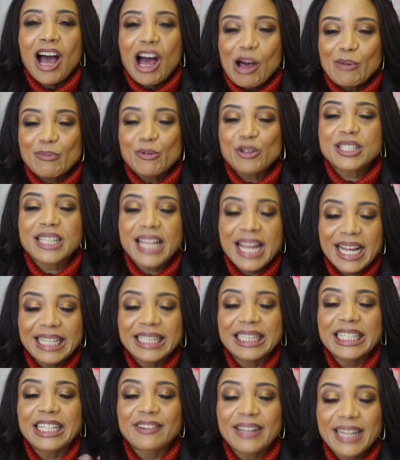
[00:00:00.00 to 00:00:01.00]
almost like
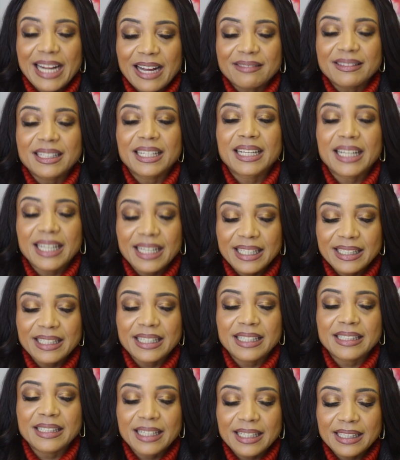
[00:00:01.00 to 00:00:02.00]
clearing out the
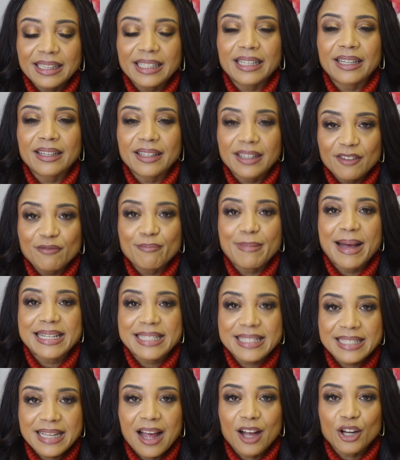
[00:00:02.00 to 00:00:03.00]
color, the clutter of my
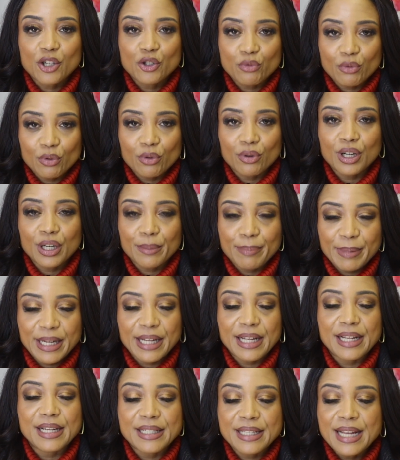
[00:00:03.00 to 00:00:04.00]
sock drawer,
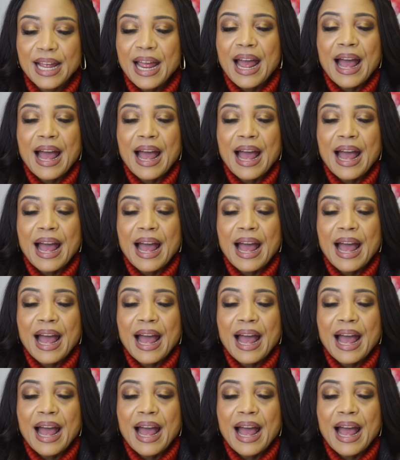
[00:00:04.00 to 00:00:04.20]
because